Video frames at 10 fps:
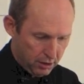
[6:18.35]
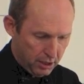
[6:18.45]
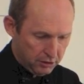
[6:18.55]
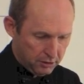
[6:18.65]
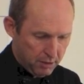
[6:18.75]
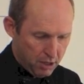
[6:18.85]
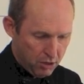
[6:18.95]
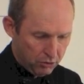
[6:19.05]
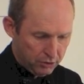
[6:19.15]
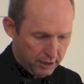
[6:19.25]
into the
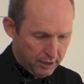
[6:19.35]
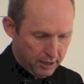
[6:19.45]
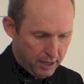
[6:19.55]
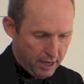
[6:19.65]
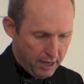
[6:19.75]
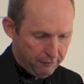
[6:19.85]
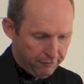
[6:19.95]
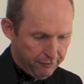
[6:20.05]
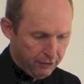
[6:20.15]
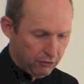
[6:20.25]
mold and
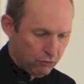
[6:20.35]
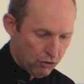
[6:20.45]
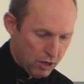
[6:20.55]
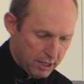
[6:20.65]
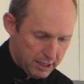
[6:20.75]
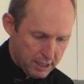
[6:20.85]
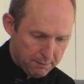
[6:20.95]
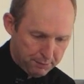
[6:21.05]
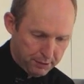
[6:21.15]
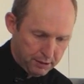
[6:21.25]
fill it right
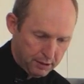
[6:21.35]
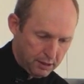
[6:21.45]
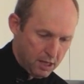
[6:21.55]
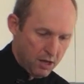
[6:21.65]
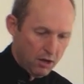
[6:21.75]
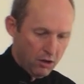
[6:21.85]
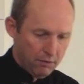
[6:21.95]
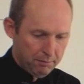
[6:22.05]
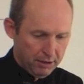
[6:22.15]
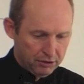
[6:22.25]
up
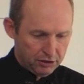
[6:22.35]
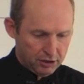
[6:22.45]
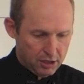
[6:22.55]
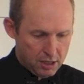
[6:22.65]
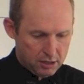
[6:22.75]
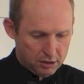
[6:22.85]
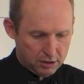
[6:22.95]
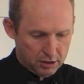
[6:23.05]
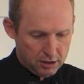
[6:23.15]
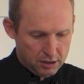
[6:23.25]
on both
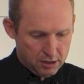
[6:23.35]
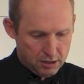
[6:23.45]
sides,